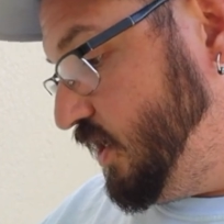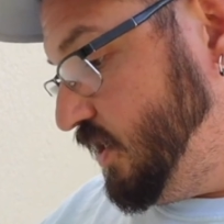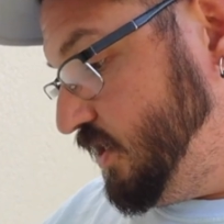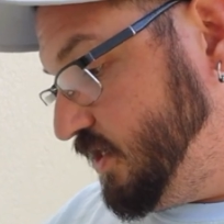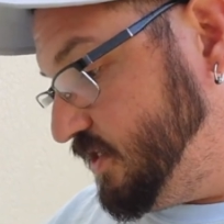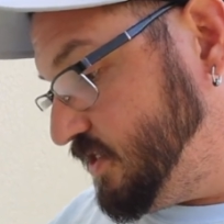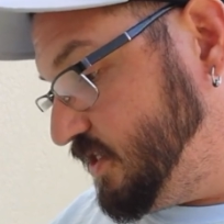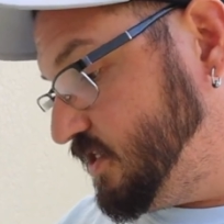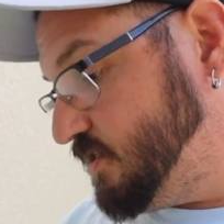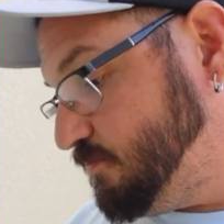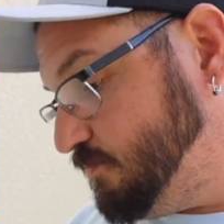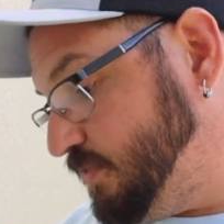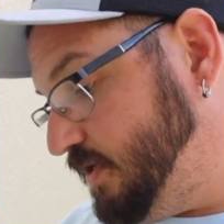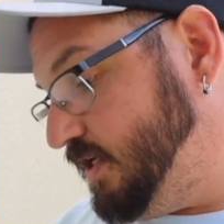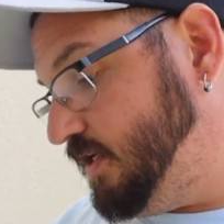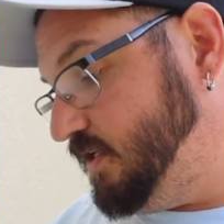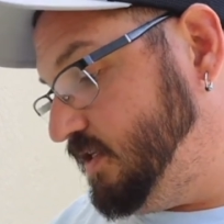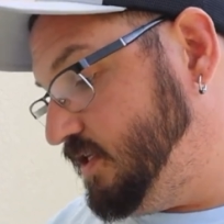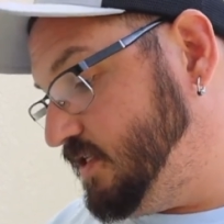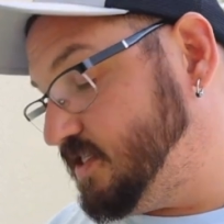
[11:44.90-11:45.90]
This is
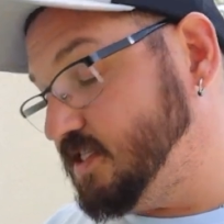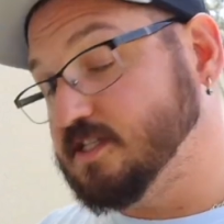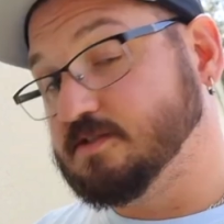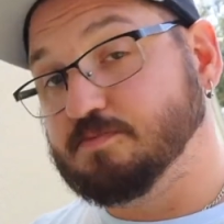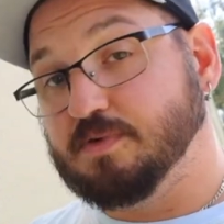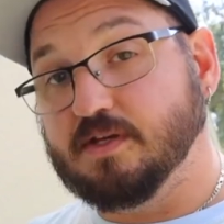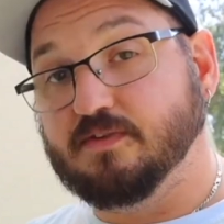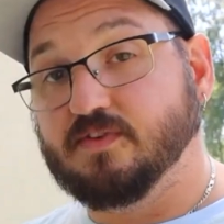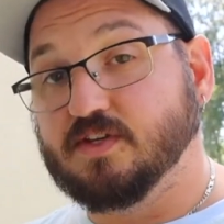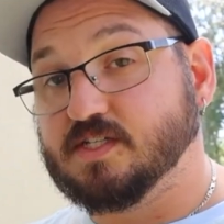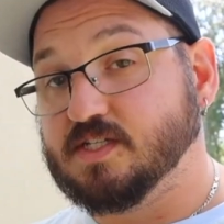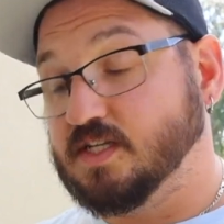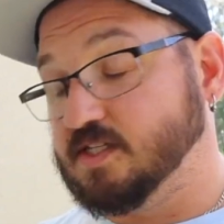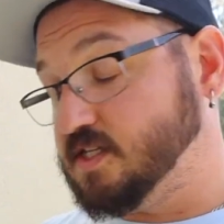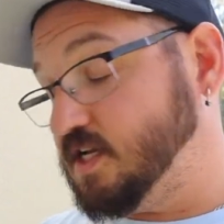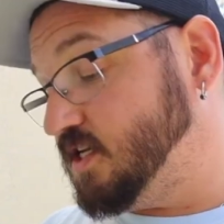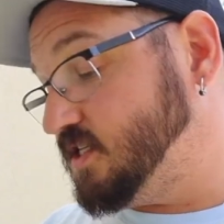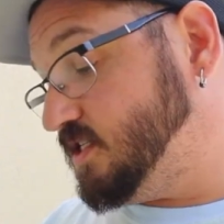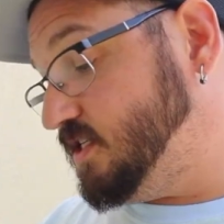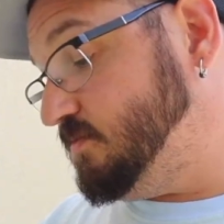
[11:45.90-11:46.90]
PVC. It's
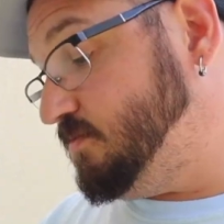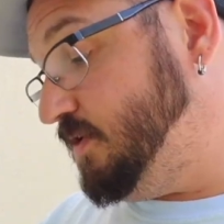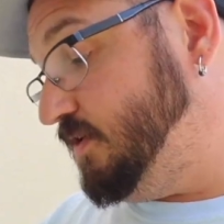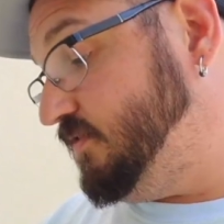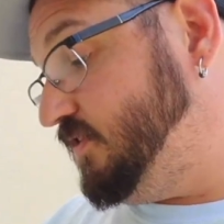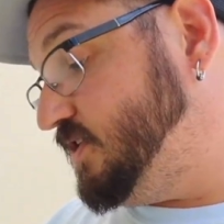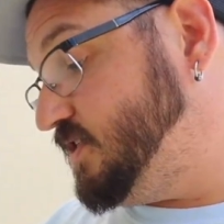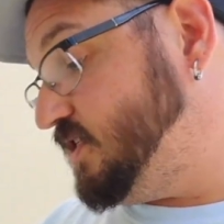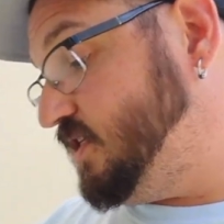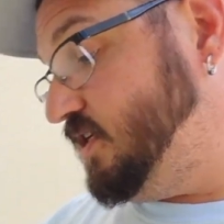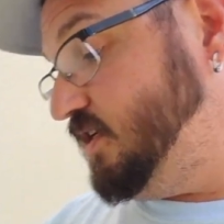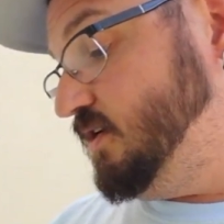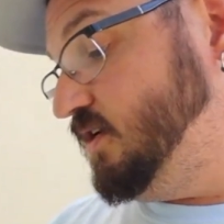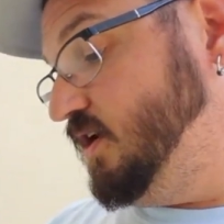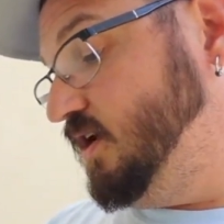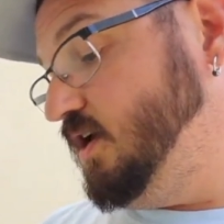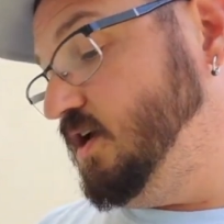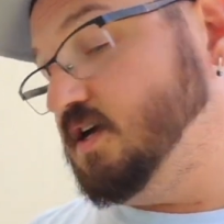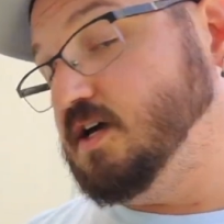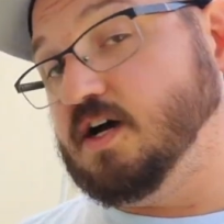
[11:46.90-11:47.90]
not CPVC.
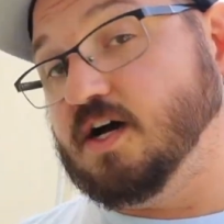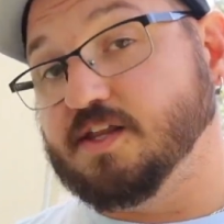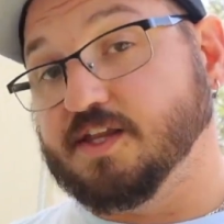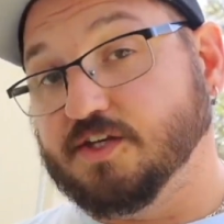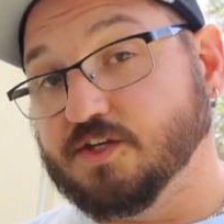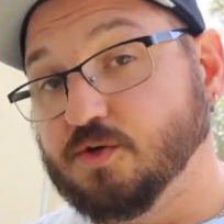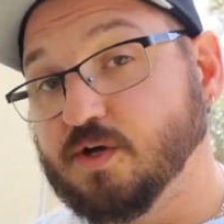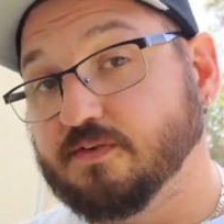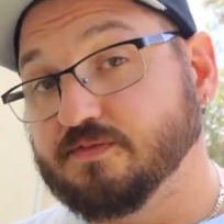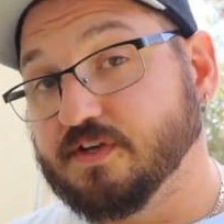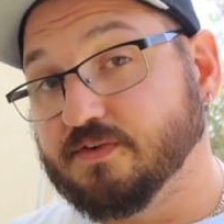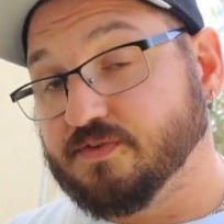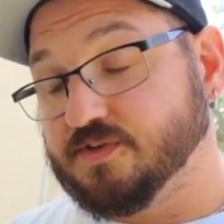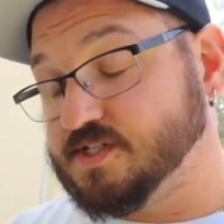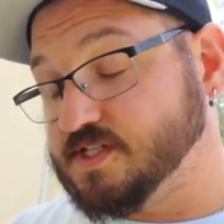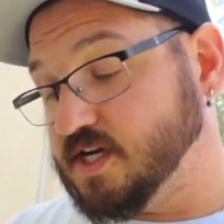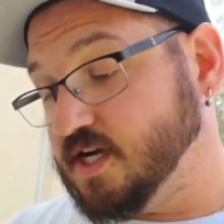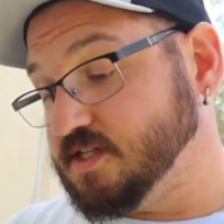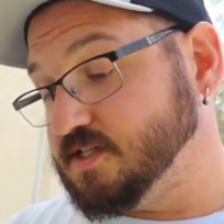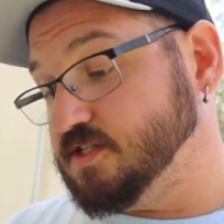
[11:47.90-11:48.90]
They do have
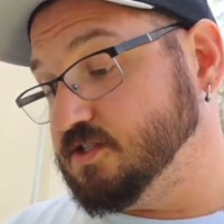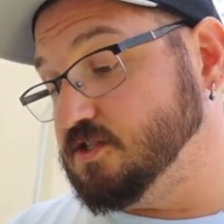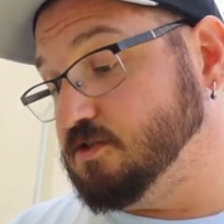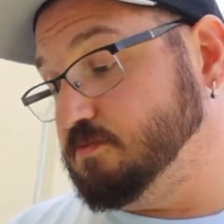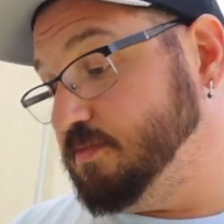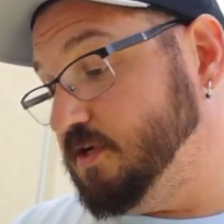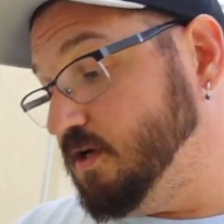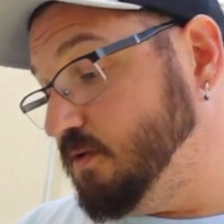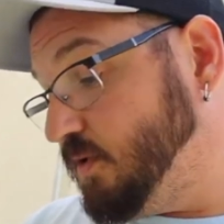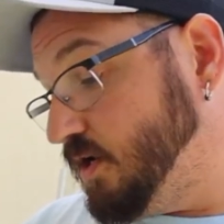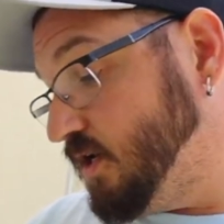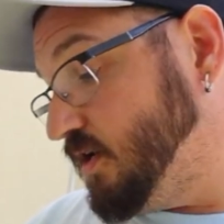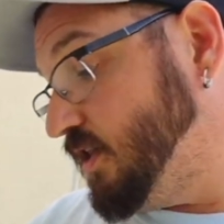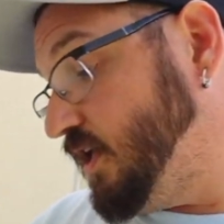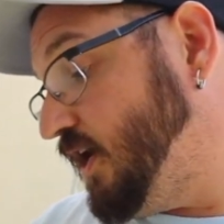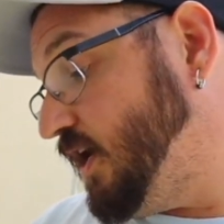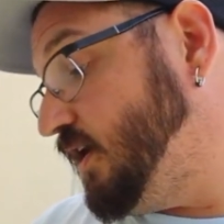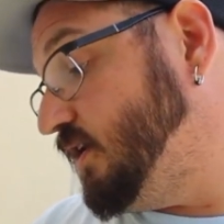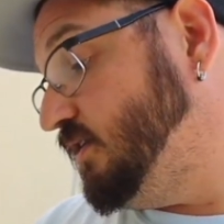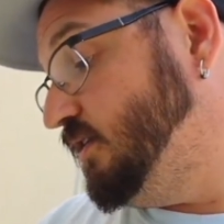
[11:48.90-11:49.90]
different sizes, so be aware of
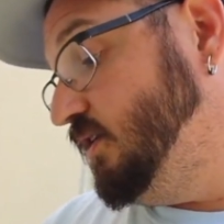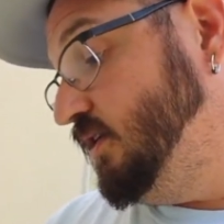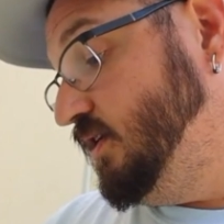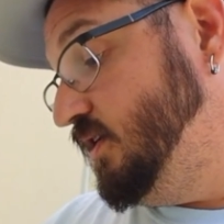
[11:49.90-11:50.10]
that.